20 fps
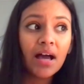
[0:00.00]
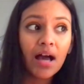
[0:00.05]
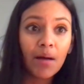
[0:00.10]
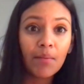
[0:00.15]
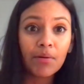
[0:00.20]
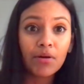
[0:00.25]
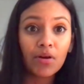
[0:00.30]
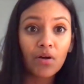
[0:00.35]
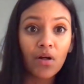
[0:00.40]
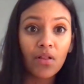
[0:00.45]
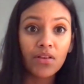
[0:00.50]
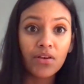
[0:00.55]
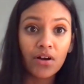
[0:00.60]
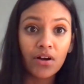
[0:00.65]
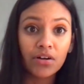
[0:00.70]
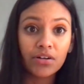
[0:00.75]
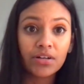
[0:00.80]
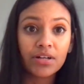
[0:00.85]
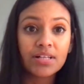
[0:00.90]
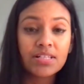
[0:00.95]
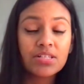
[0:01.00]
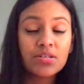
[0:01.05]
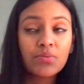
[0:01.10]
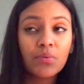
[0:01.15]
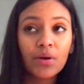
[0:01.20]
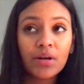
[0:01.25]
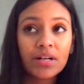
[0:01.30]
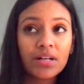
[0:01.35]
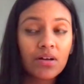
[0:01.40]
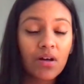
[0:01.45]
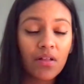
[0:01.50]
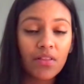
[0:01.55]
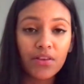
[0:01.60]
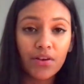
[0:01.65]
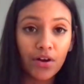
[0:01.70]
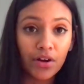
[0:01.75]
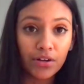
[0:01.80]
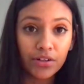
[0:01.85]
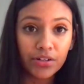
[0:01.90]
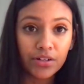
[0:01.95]
I'm gonna call the doctor, because he wanted to call the
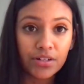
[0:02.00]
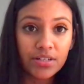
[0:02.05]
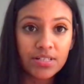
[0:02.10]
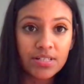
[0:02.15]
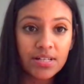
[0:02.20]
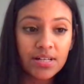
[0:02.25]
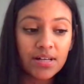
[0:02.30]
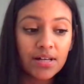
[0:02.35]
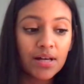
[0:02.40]
doctors.